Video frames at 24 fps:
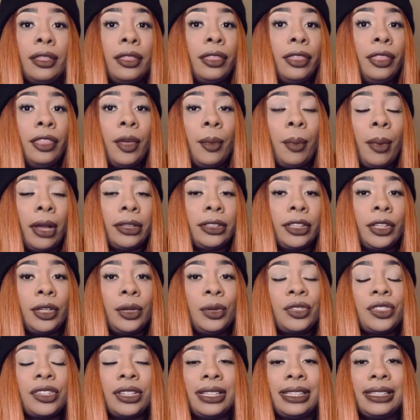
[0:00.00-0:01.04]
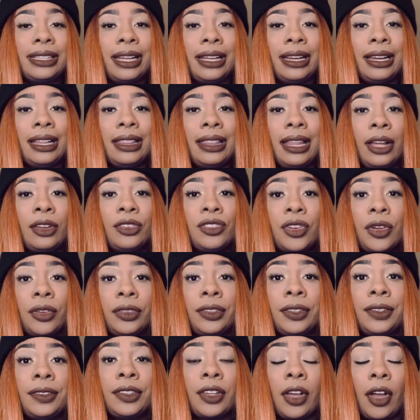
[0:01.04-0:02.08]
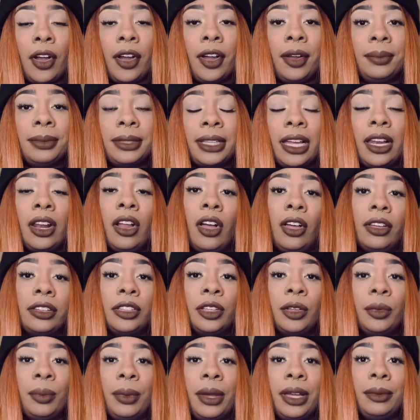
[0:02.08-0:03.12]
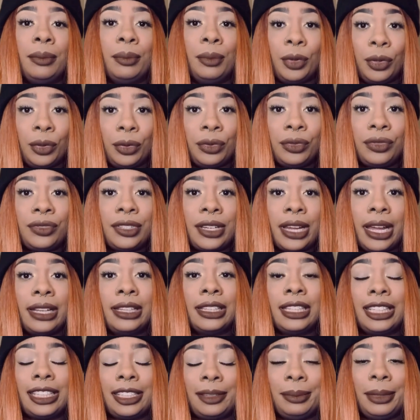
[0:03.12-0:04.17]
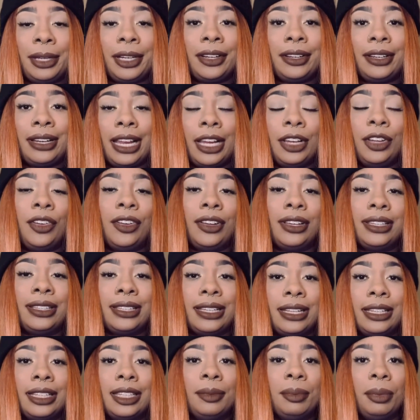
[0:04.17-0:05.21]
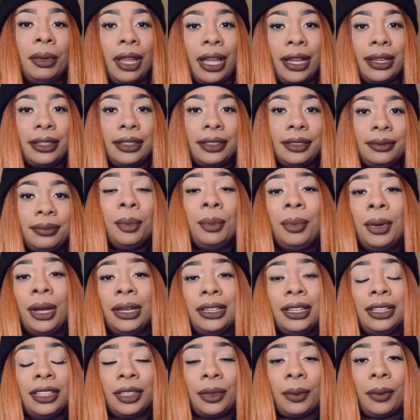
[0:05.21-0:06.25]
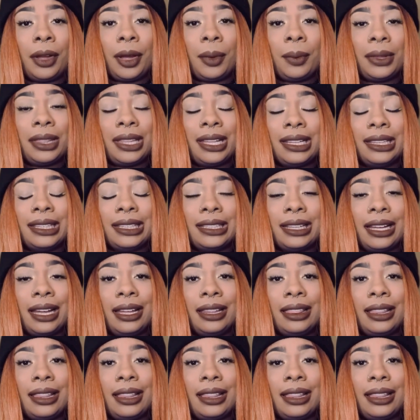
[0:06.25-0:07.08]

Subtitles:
The prosecution stated that Joseph's arms had also been moved and smeared in Christine's blood. Brenden's lawyer would then state